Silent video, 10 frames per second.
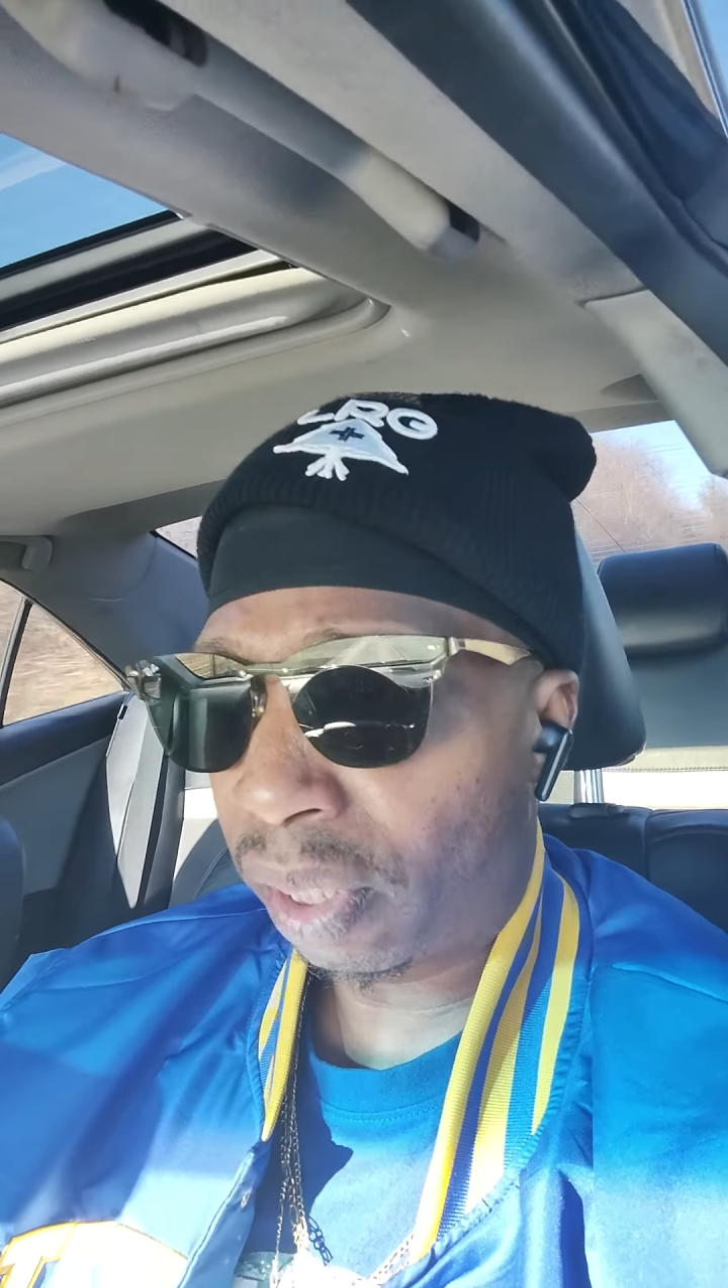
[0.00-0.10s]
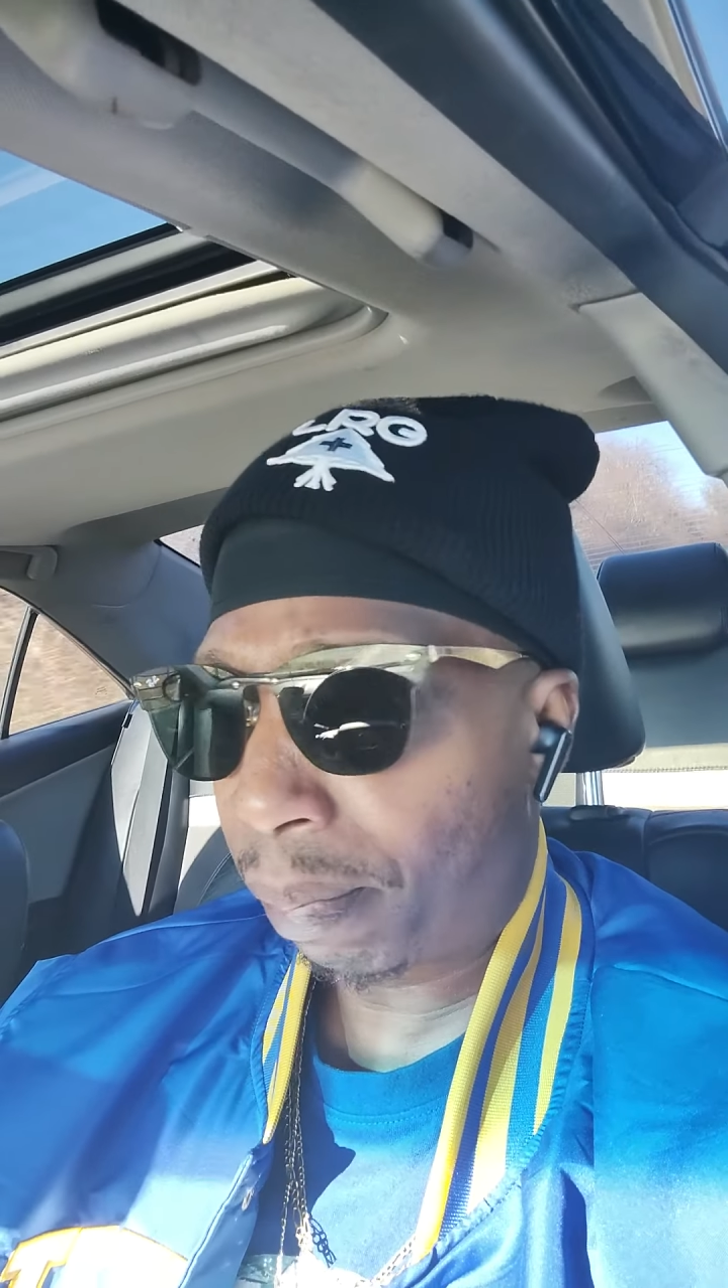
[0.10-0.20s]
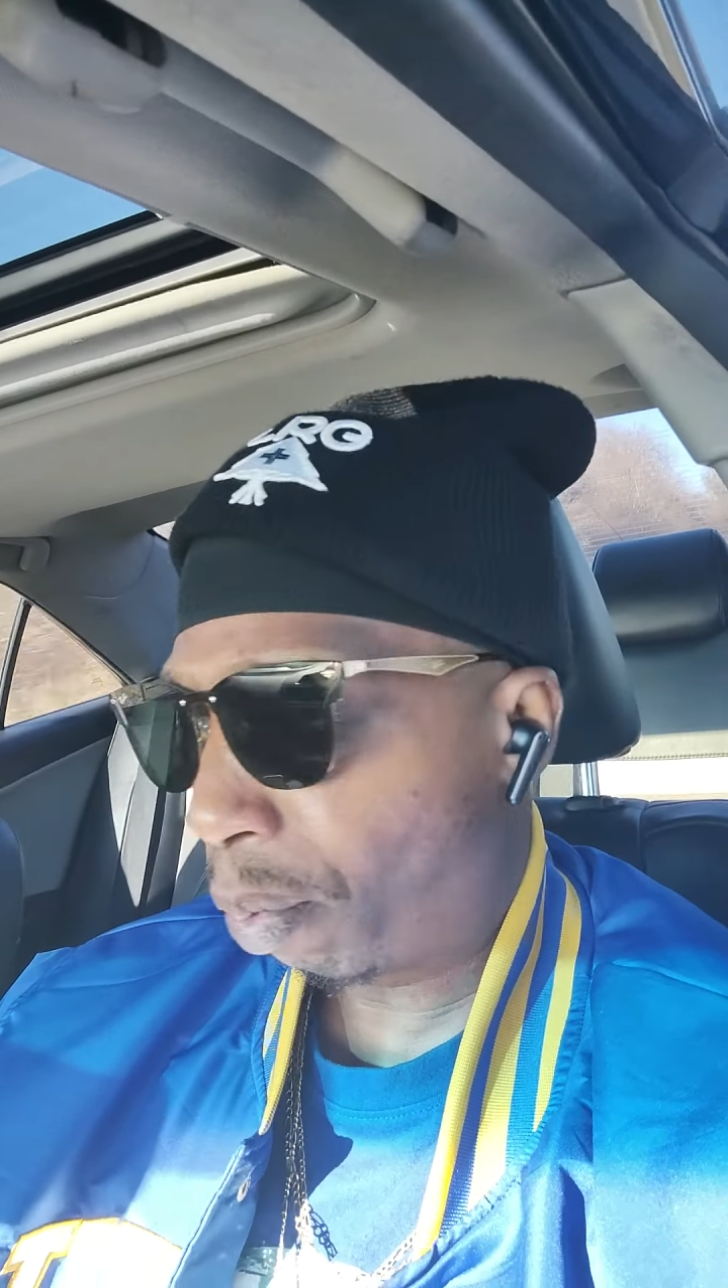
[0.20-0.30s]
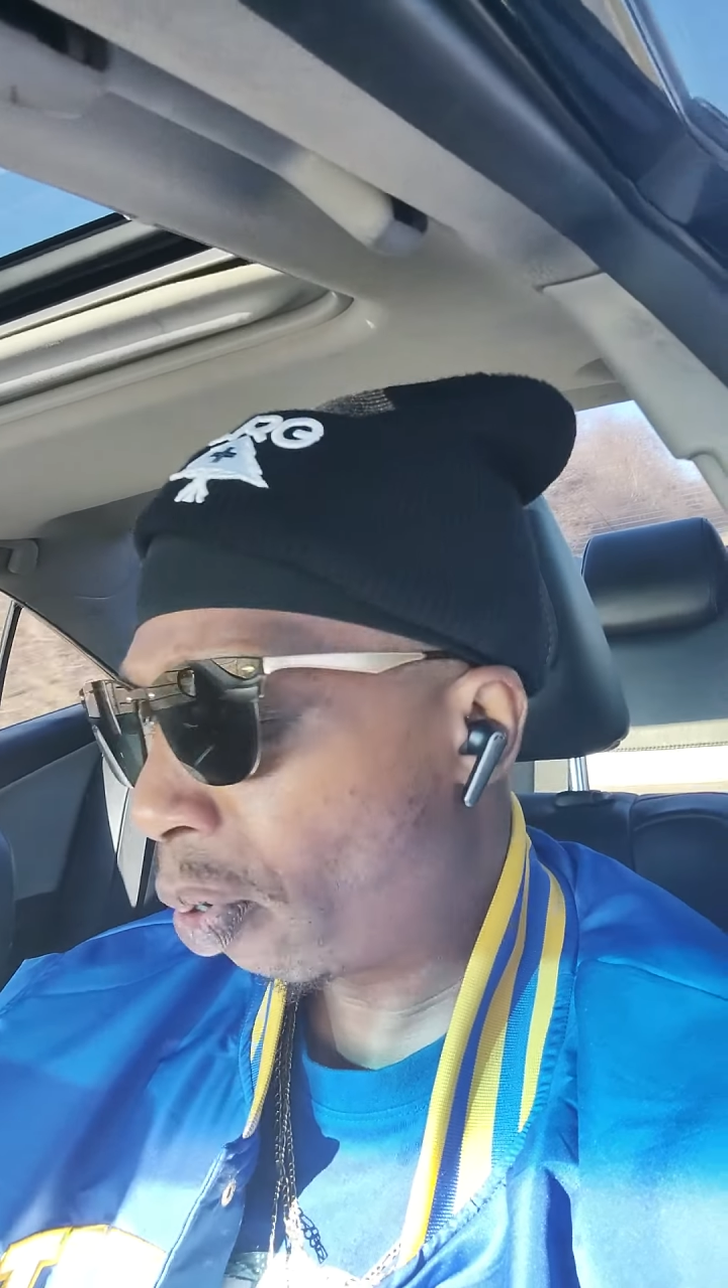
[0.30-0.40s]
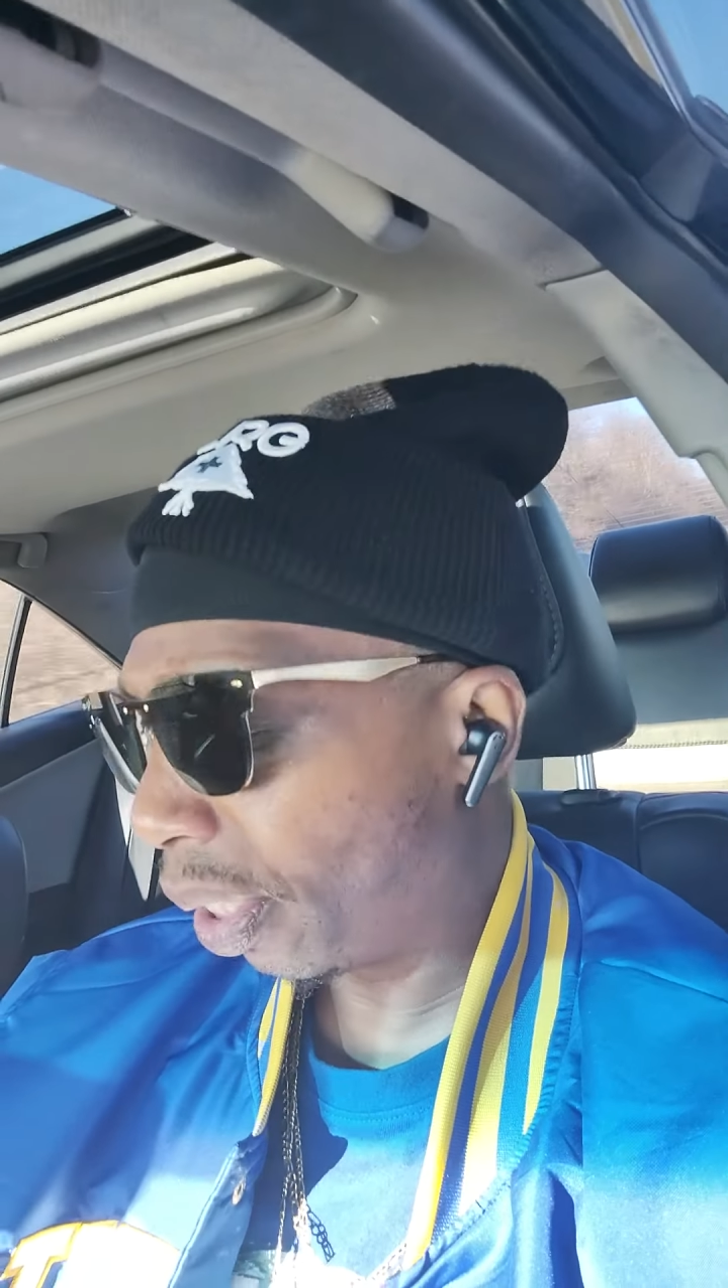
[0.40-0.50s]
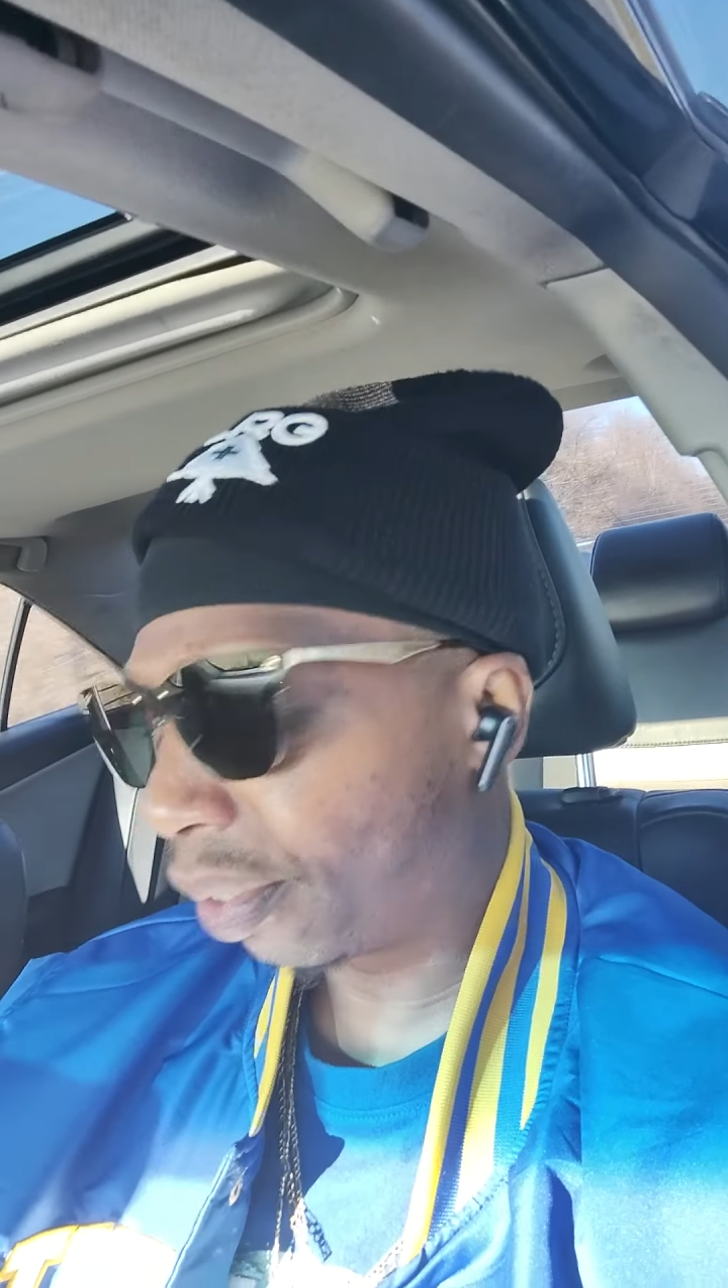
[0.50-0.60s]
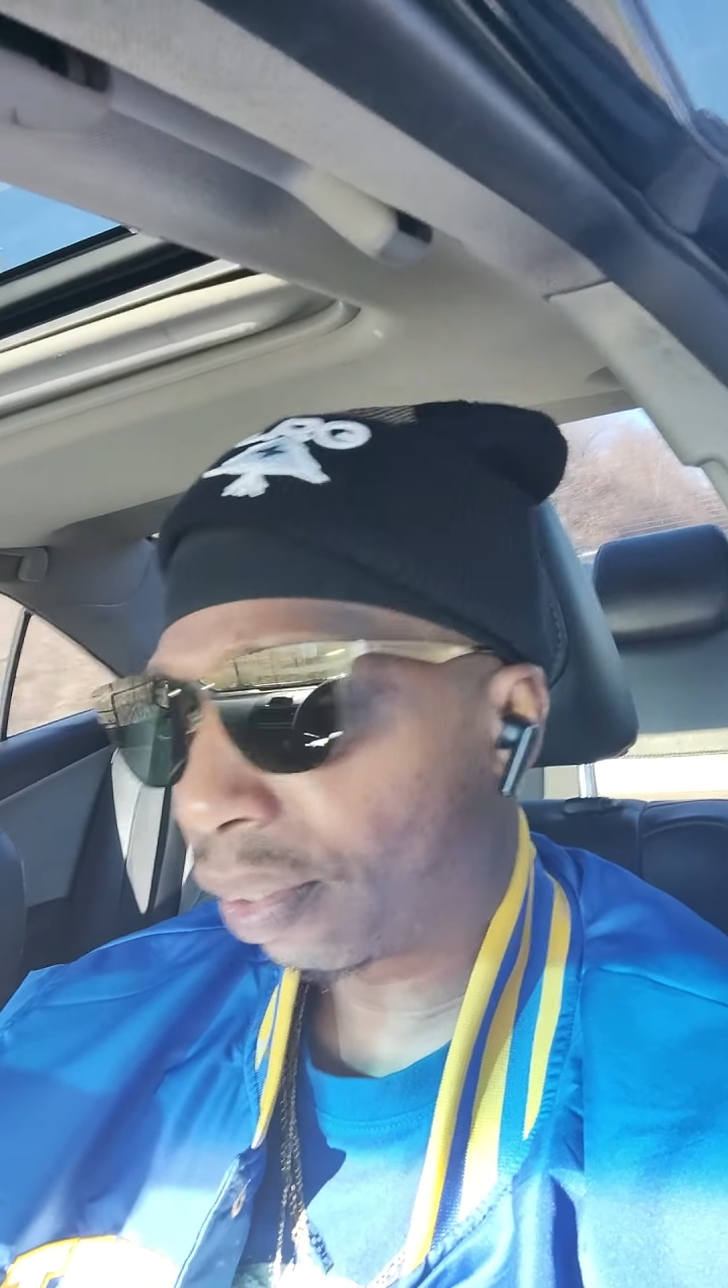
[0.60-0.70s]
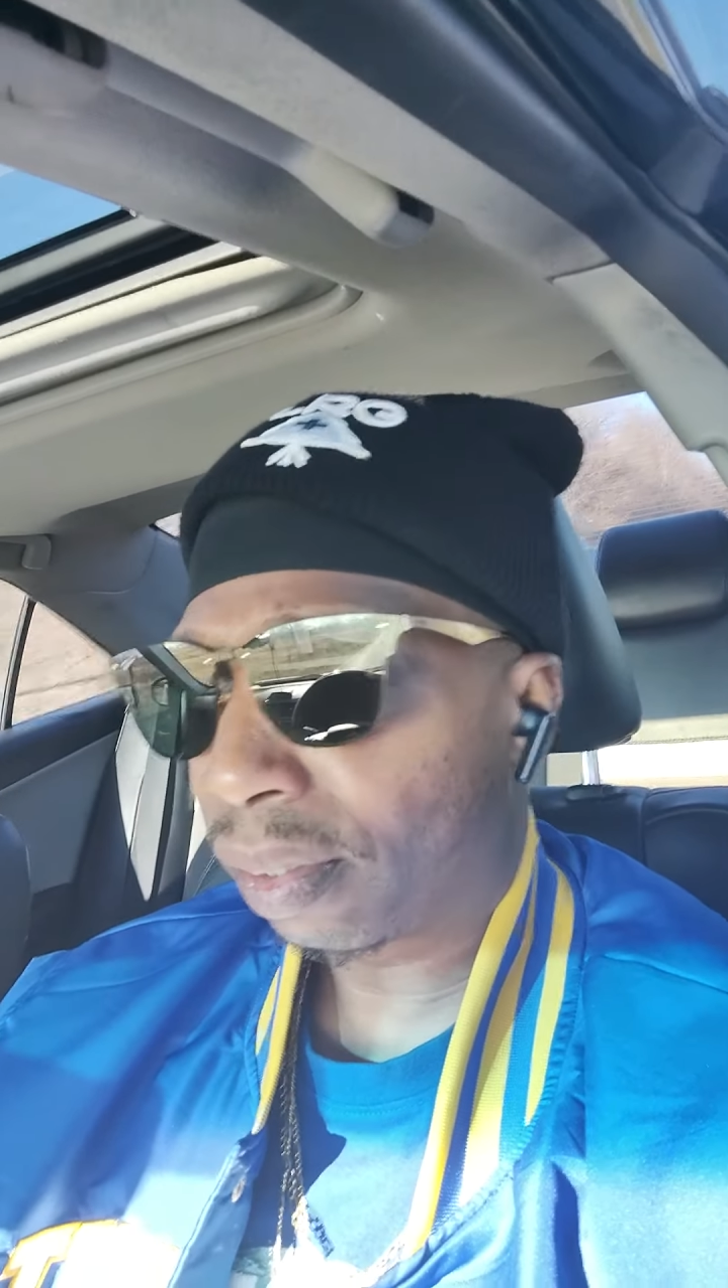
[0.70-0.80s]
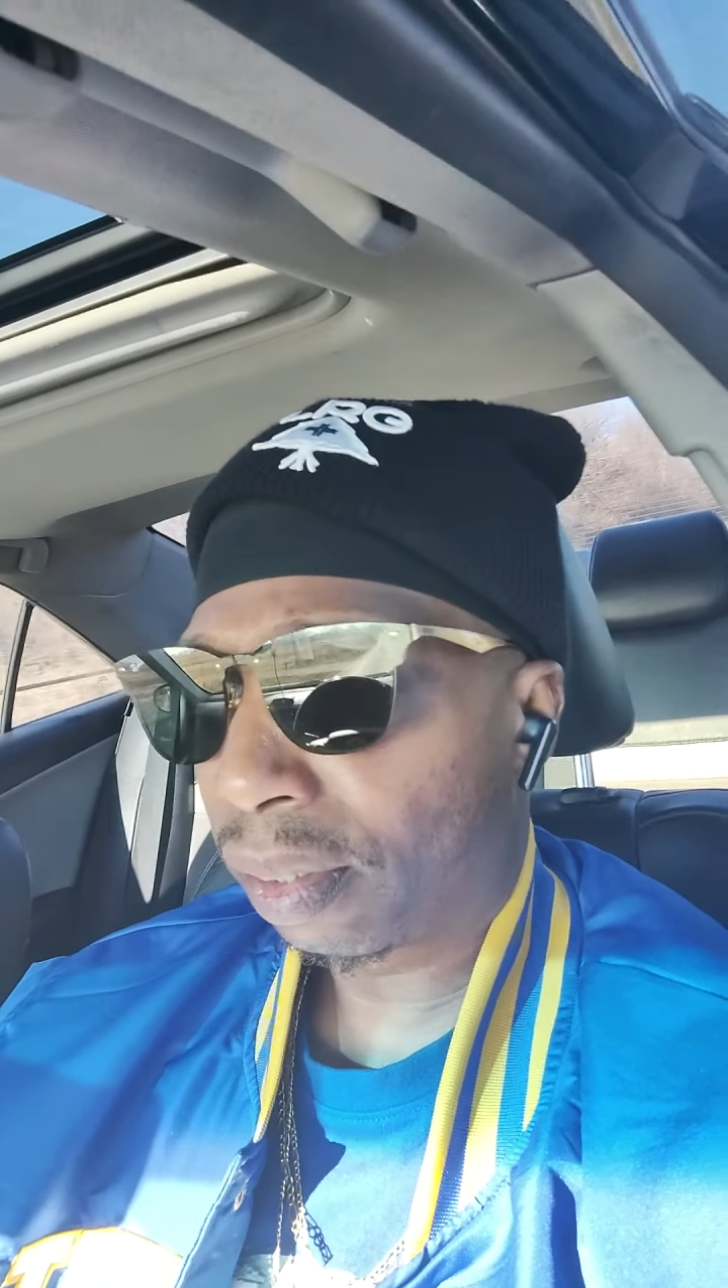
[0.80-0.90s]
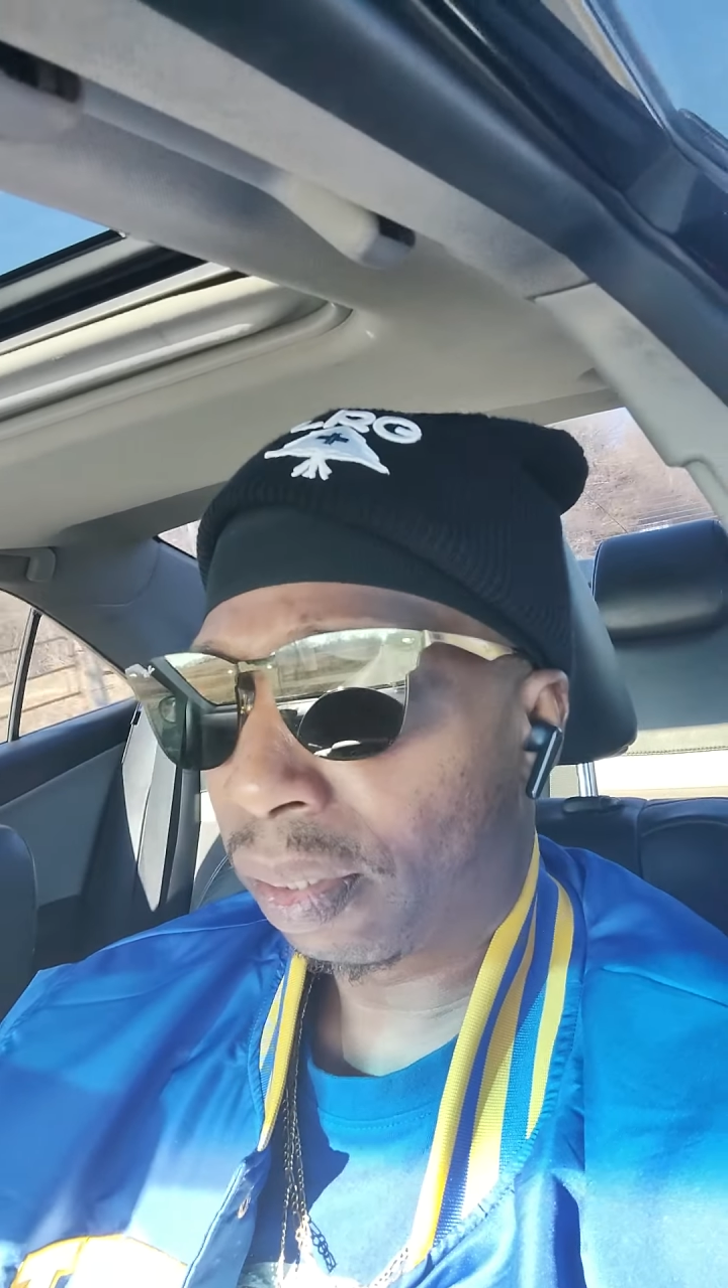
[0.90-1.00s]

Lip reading: sip poison.